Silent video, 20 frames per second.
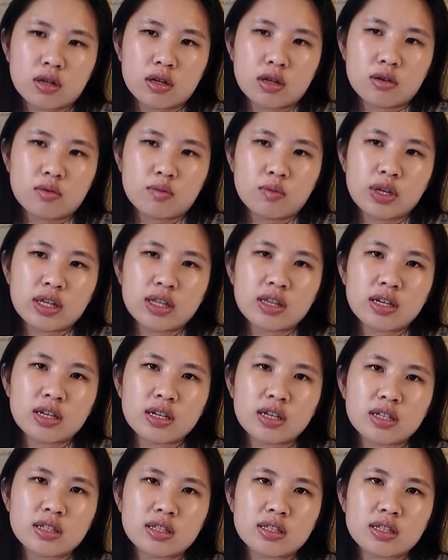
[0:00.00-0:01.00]
We think
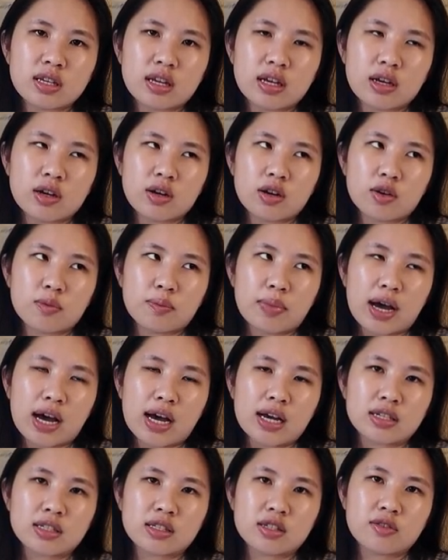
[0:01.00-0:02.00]
it's like her
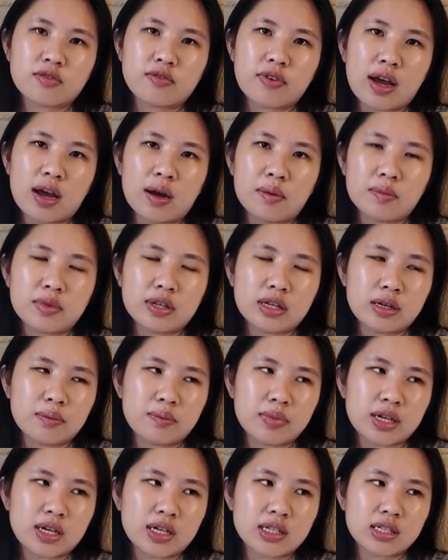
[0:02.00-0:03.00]
past family
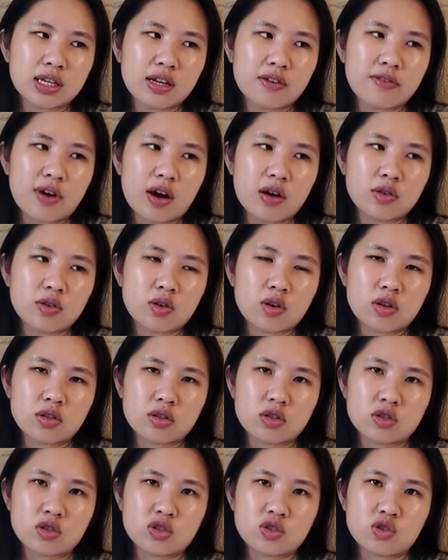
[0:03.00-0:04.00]
because they found her on
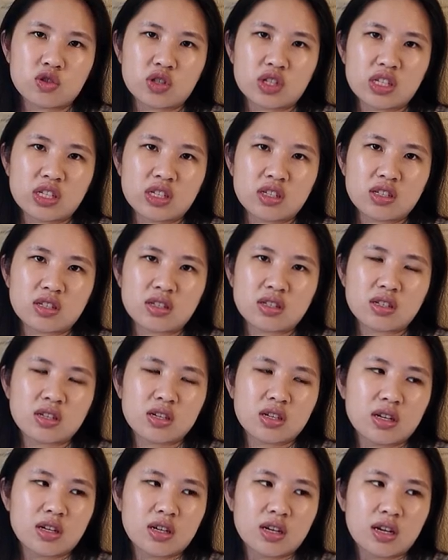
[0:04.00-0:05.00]
the streets.
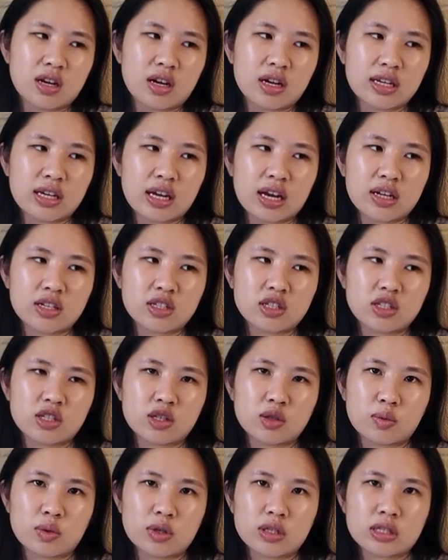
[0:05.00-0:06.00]
Again,
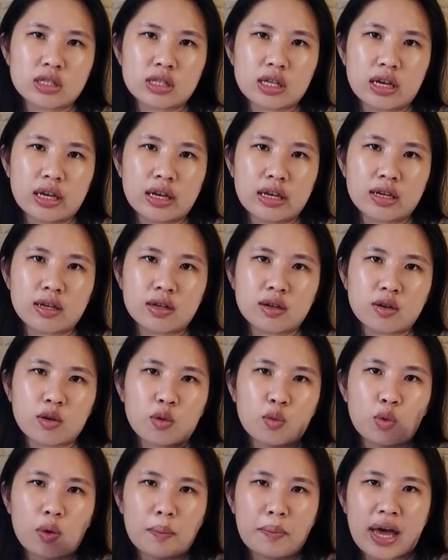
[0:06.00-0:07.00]
she was like
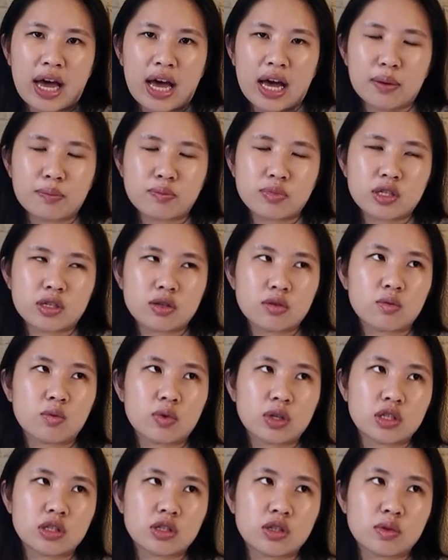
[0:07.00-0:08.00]
wapapped
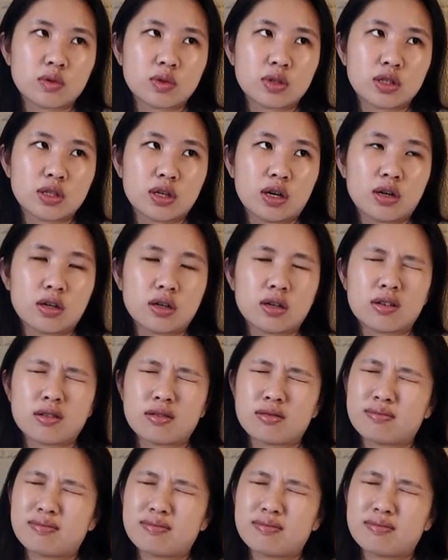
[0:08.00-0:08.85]
when she was younger.